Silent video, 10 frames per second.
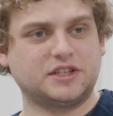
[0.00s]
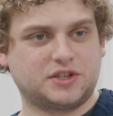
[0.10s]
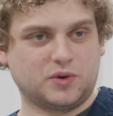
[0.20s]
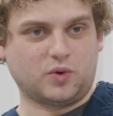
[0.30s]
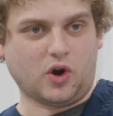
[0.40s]
And
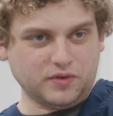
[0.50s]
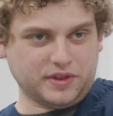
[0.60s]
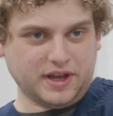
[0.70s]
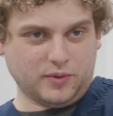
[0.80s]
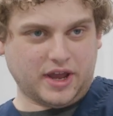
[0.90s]
so
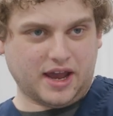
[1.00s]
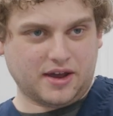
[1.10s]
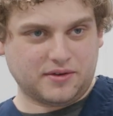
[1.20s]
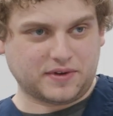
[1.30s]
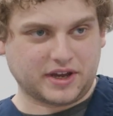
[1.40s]
over there we
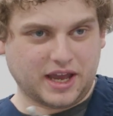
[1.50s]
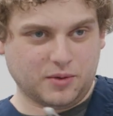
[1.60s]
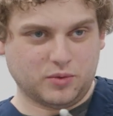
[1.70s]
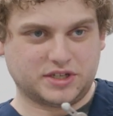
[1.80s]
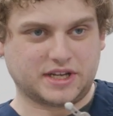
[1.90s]
have a
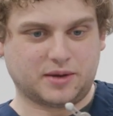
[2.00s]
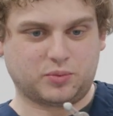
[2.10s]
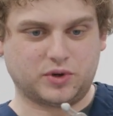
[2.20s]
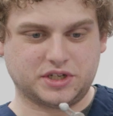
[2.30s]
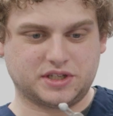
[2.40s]
camera set
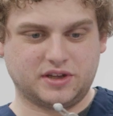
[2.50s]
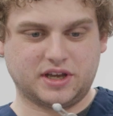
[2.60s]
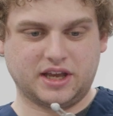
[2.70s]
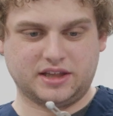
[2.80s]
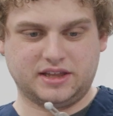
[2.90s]
up which is
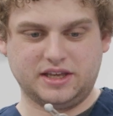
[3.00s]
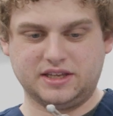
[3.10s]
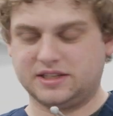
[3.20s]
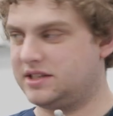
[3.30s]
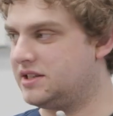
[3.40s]
looking at
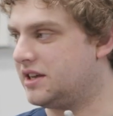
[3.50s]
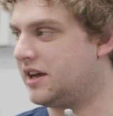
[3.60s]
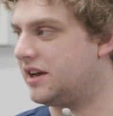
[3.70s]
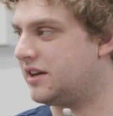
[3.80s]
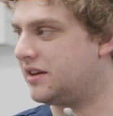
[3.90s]
these
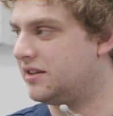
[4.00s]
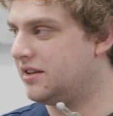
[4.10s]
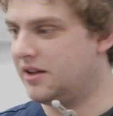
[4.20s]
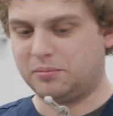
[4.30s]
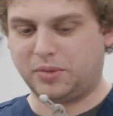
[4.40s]
uh,
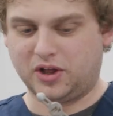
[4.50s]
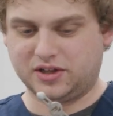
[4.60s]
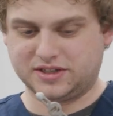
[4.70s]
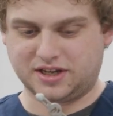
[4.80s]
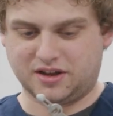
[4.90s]
right.
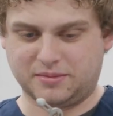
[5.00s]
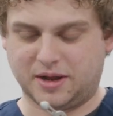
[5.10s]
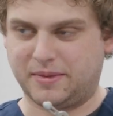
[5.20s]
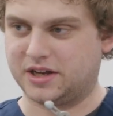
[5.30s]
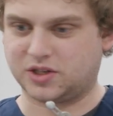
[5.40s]
balls on
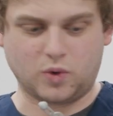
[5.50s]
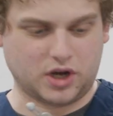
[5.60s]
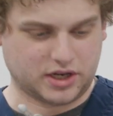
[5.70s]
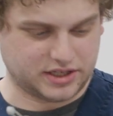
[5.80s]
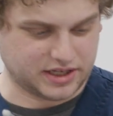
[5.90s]
my magic
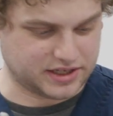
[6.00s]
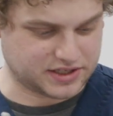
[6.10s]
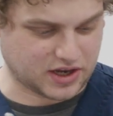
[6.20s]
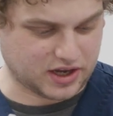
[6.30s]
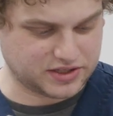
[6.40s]
wand and
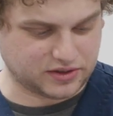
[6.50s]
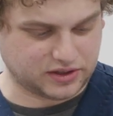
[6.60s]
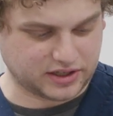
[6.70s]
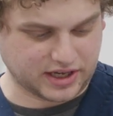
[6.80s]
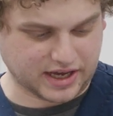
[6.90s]
is also
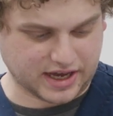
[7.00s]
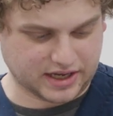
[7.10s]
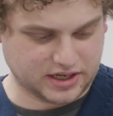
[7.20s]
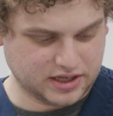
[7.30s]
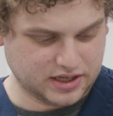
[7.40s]
looking
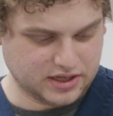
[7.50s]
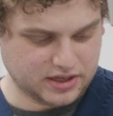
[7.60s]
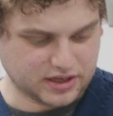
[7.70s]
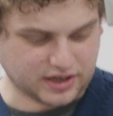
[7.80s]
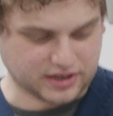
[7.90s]
at
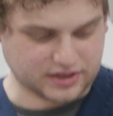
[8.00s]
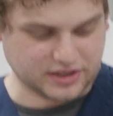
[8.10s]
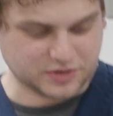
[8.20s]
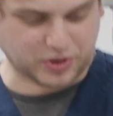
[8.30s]
uh, these